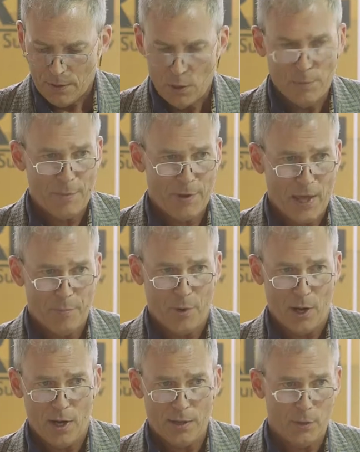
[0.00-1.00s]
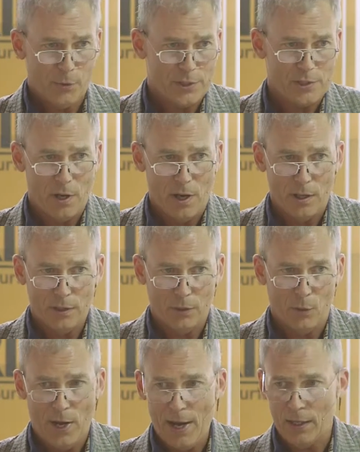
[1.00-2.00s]
You remember that barn that we saw a
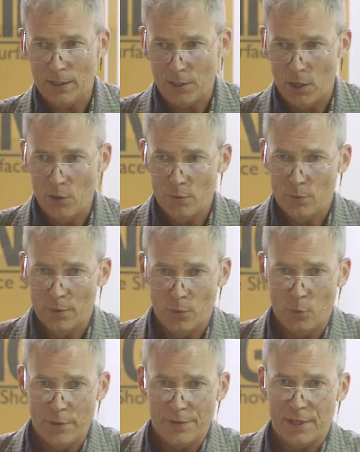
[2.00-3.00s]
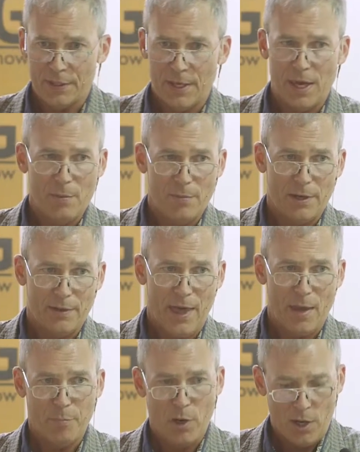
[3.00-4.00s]
little while ago? Well, the wood that came out of
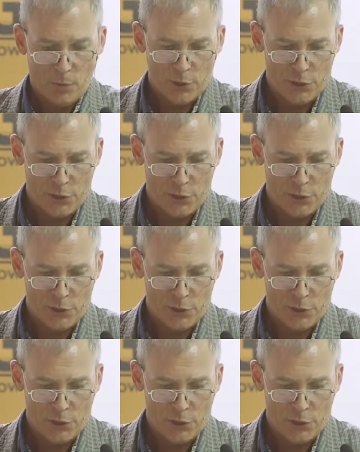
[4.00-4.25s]
that barn